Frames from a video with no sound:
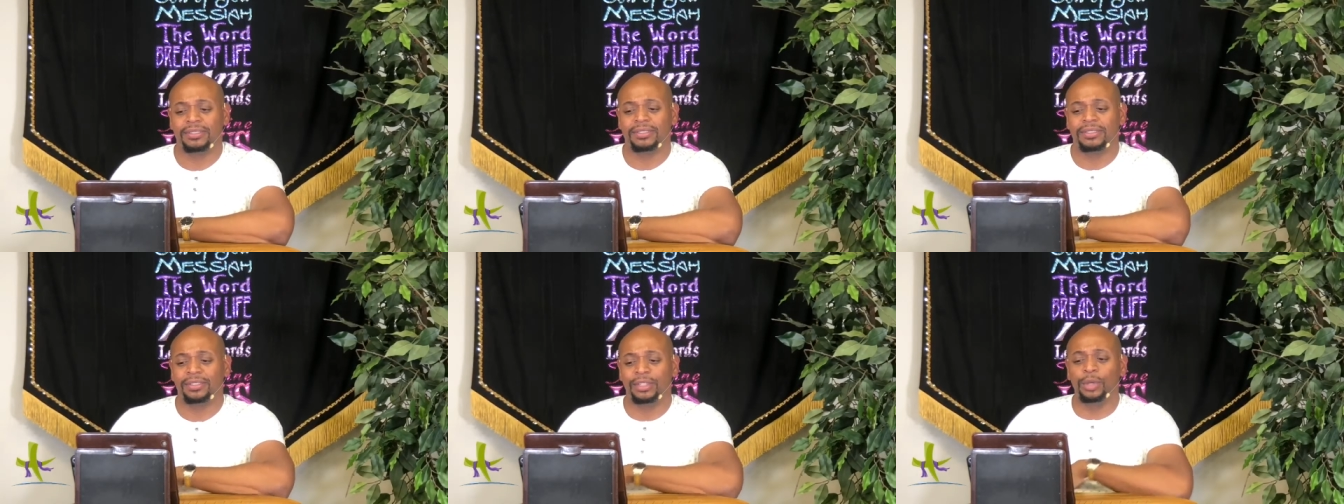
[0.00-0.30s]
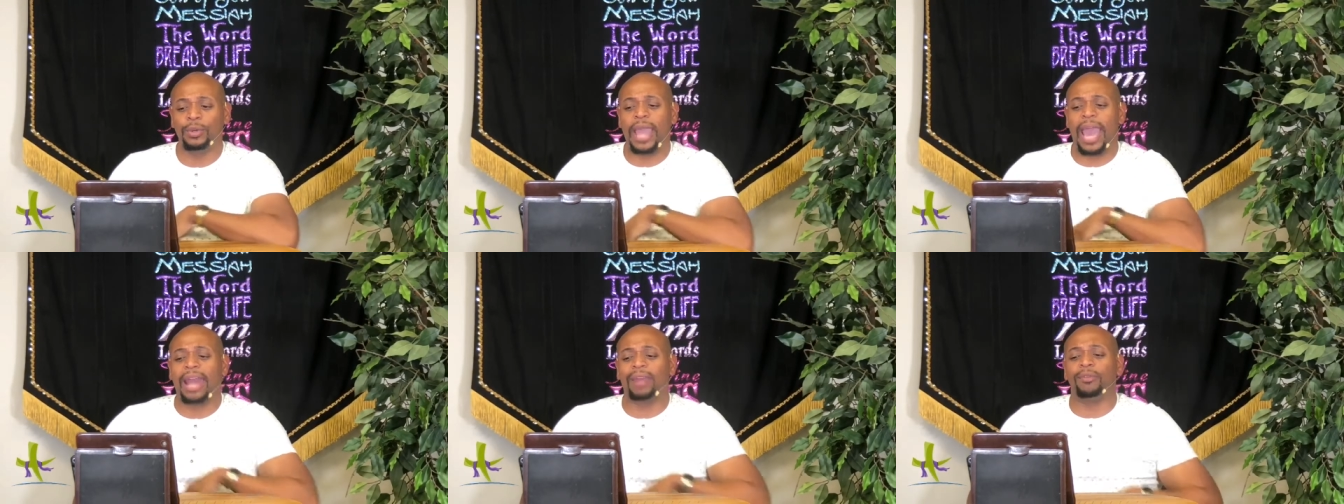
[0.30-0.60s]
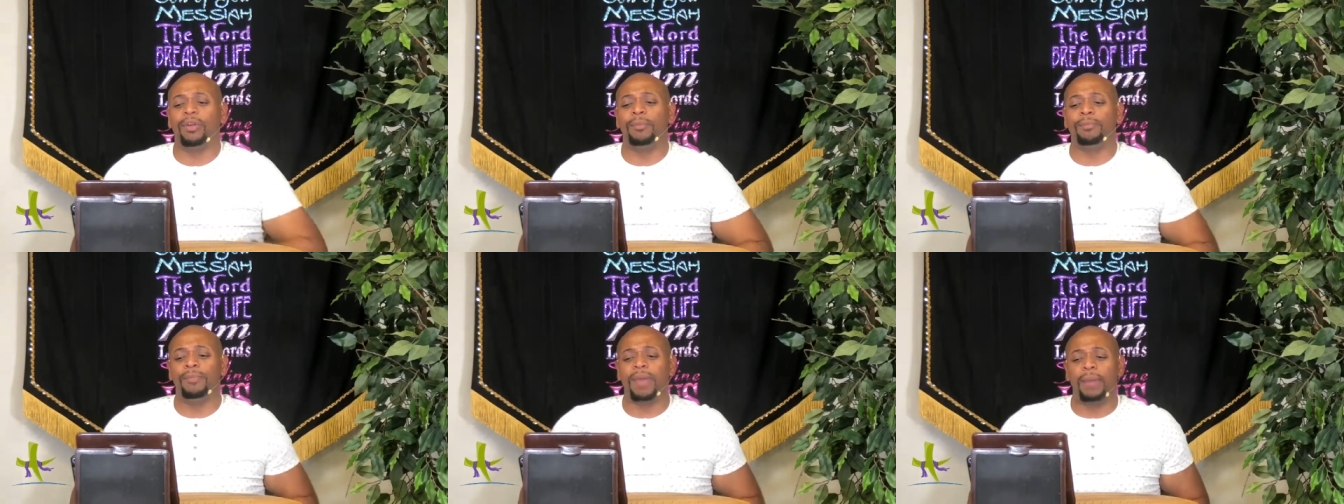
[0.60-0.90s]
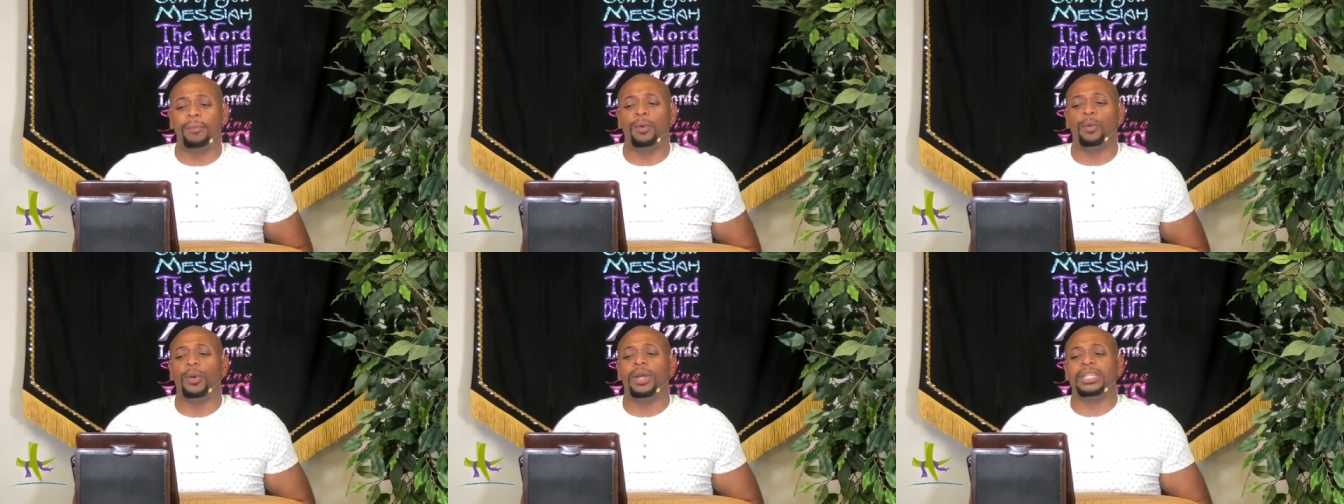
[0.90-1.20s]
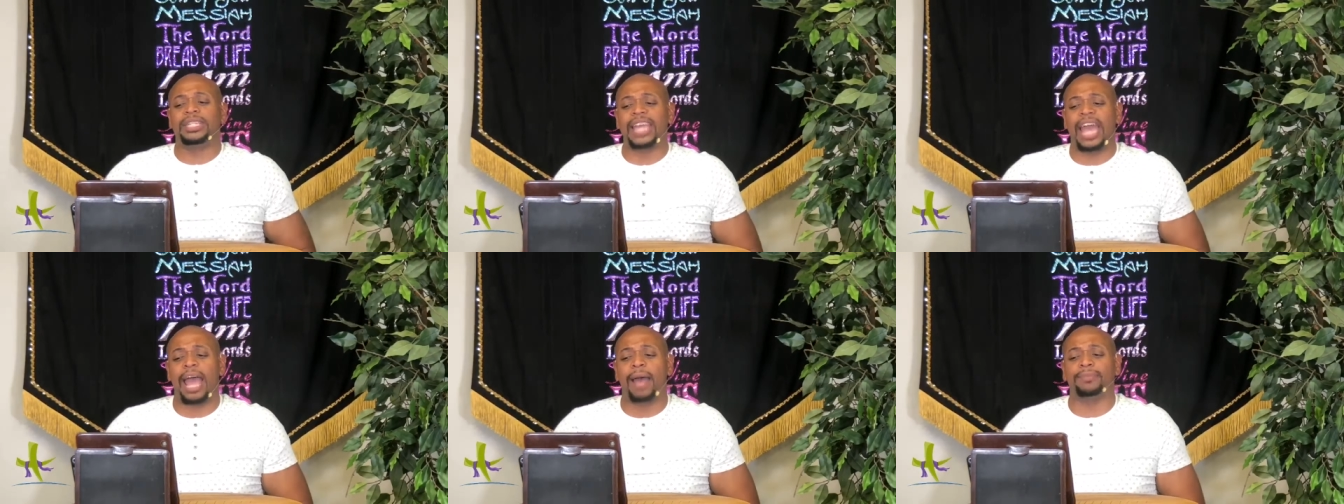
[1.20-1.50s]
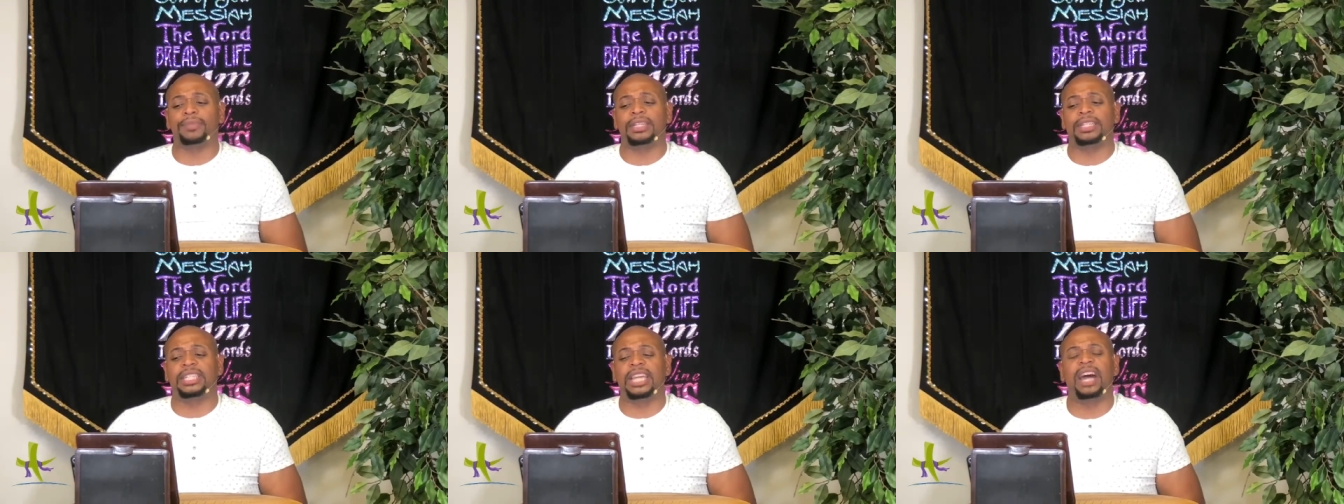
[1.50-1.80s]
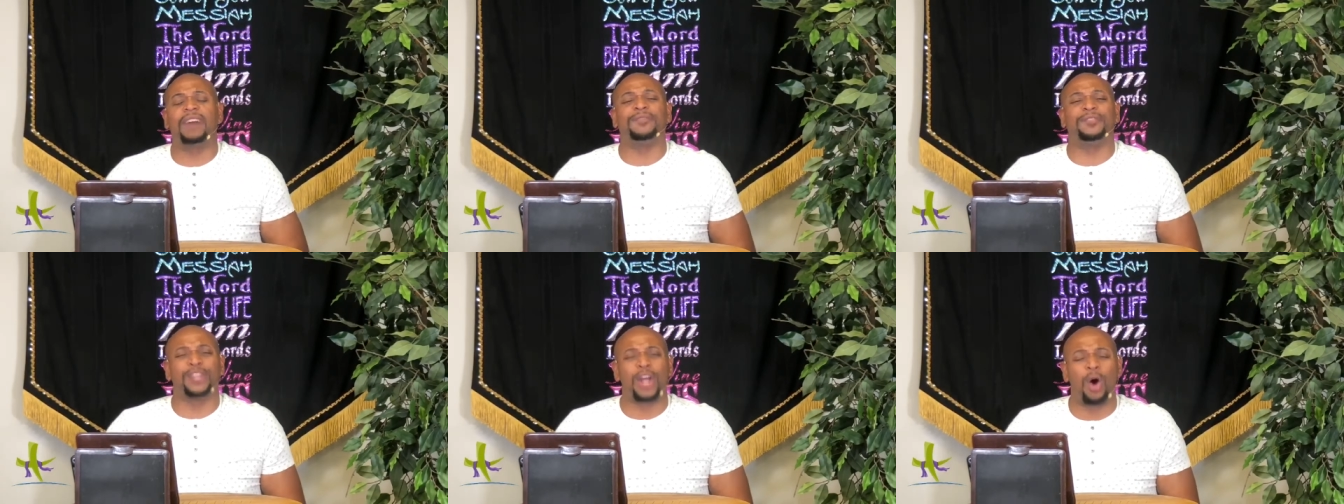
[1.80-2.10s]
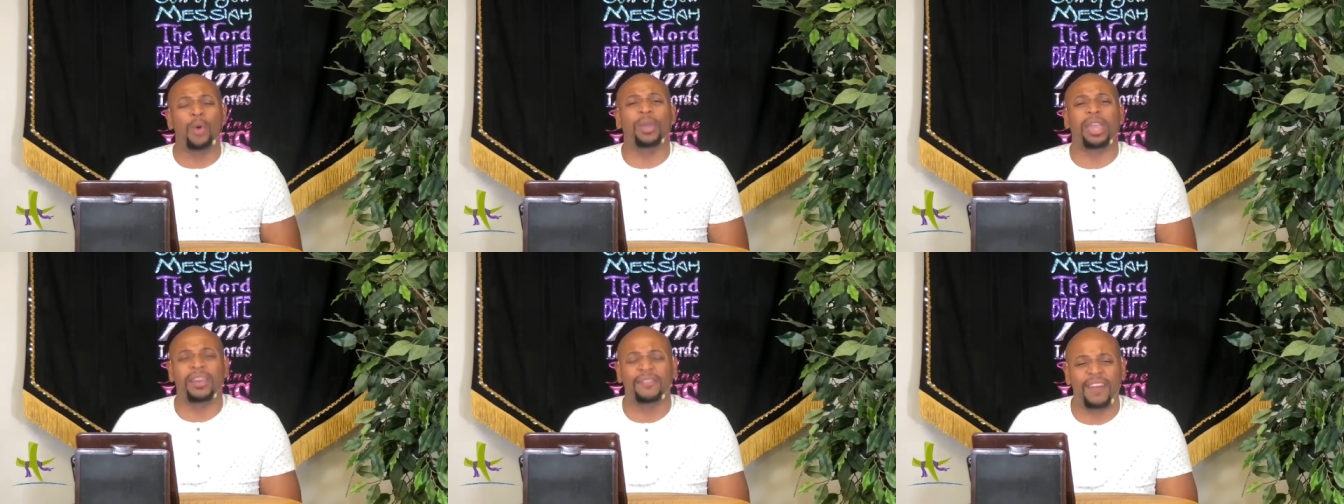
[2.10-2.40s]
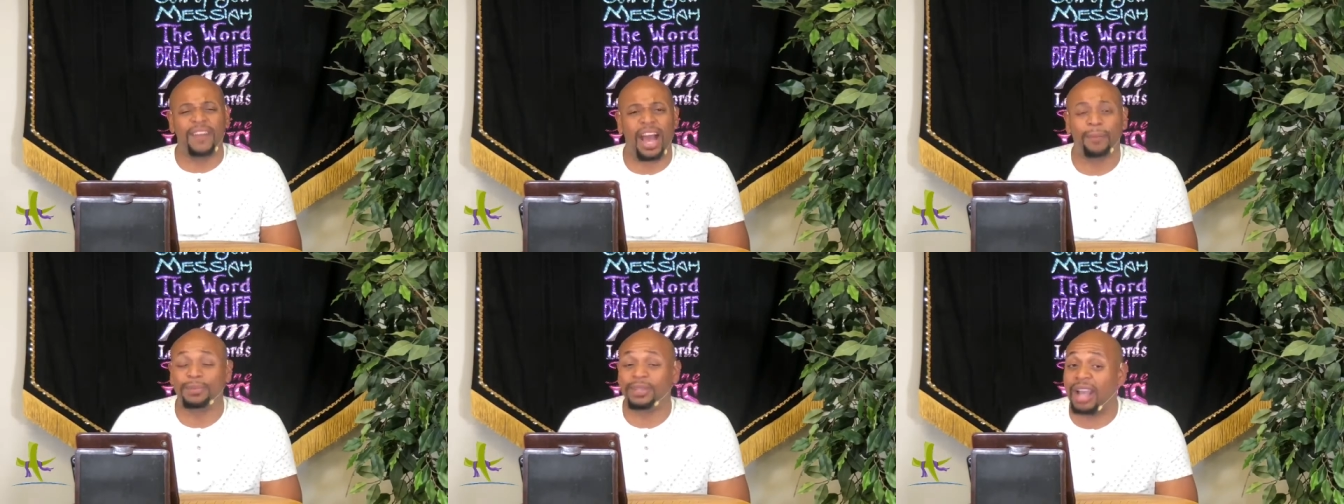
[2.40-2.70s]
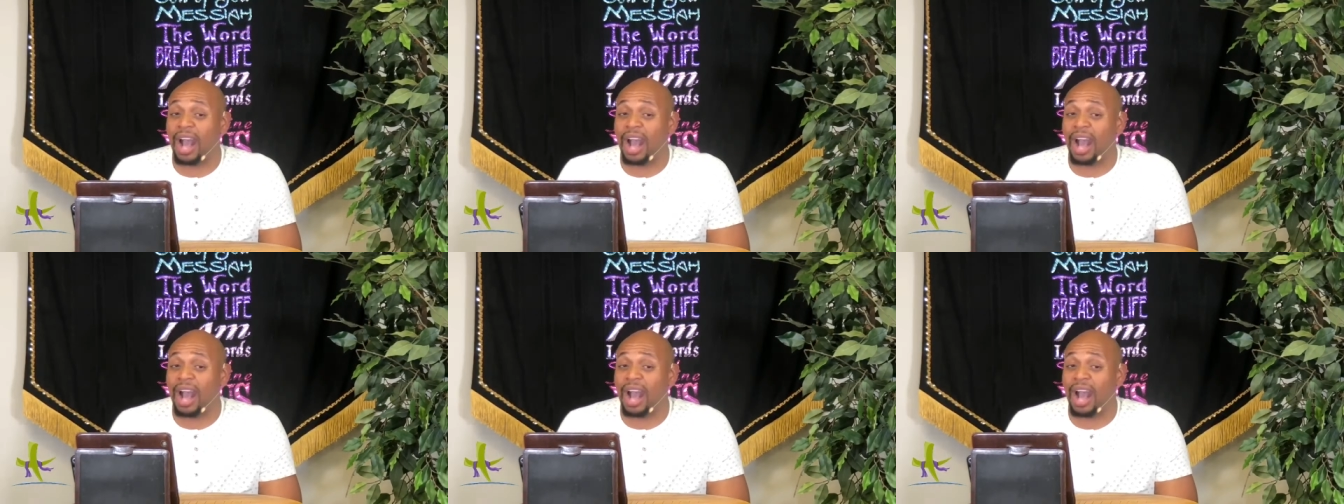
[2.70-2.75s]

You got to remember when times are tough, don't give up.